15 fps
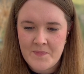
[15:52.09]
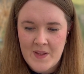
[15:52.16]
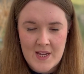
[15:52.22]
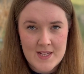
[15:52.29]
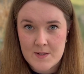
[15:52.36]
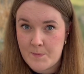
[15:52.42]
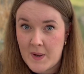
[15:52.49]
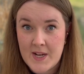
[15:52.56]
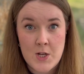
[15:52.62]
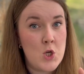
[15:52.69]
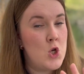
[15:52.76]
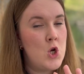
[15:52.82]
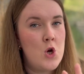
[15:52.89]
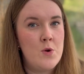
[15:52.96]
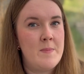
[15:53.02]
It's by
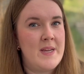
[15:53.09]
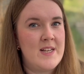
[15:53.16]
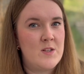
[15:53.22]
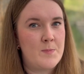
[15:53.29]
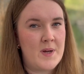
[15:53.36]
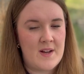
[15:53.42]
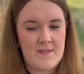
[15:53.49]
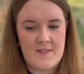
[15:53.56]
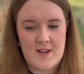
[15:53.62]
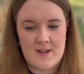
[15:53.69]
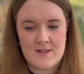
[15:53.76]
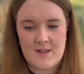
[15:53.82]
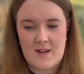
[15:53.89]
no means perfect,